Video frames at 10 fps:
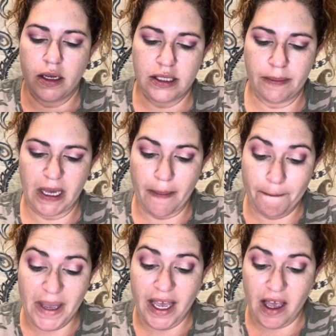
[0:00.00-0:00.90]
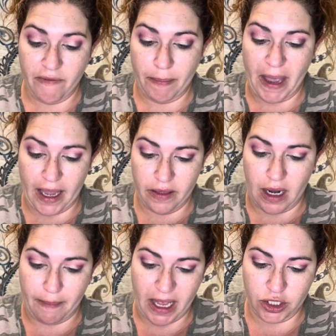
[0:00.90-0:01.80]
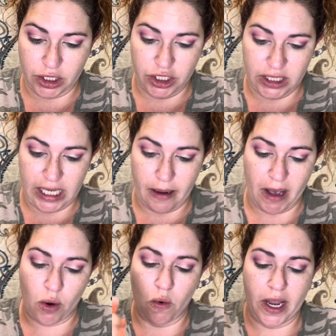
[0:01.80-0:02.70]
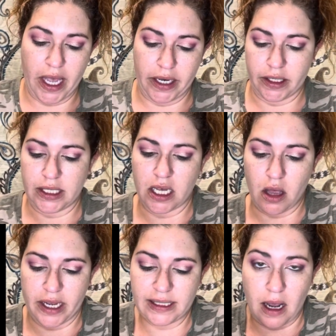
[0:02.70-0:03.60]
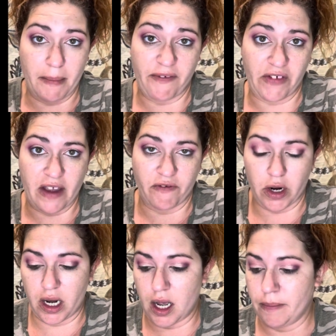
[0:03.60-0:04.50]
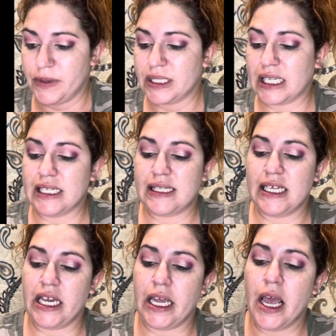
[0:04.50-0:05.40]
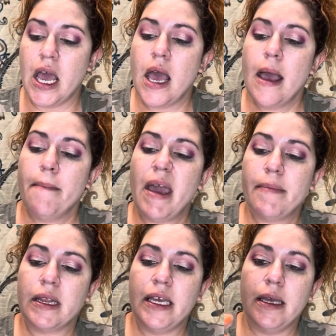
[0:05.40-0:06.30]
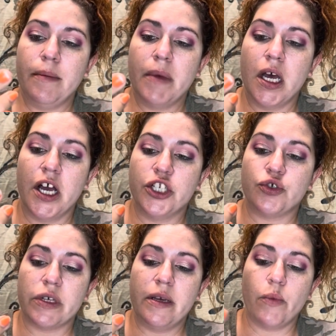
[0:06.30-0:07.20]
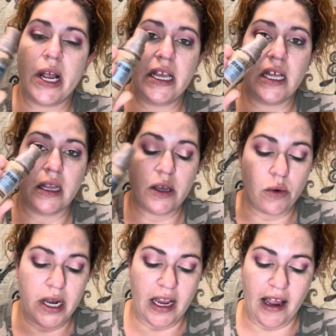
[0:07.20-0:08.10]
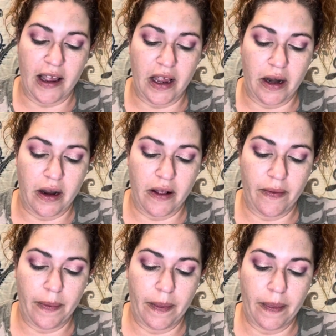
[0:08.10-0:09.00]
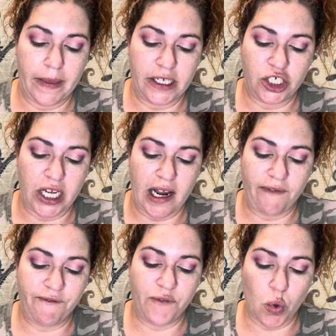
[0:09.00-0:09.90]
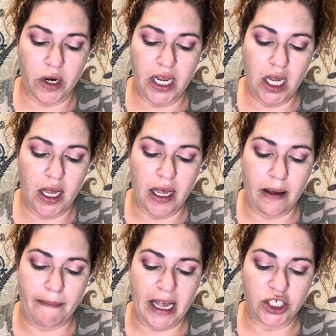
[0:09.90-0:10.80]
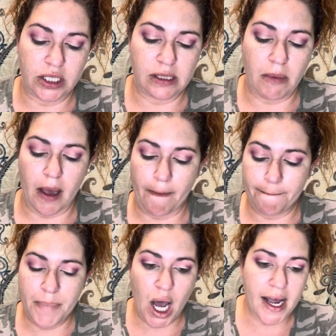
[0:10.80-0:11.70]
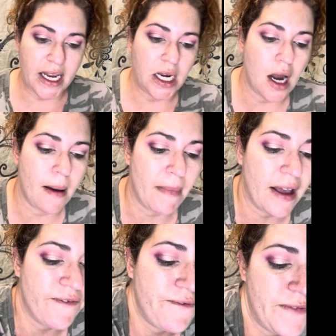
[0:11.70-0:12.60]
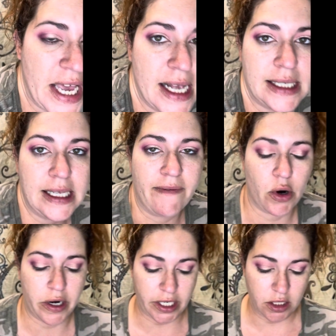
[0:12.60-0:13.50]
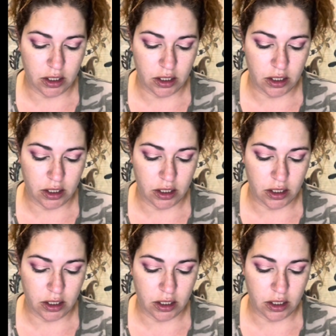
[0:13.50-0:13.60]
to be a big of a pain that I'm actually just thinking about going ahead and declare. It's not my favorite. Um, this is the Maybelline uh, Dream Radiant Liquid in the shade 40. It matches my body, not my face. I've already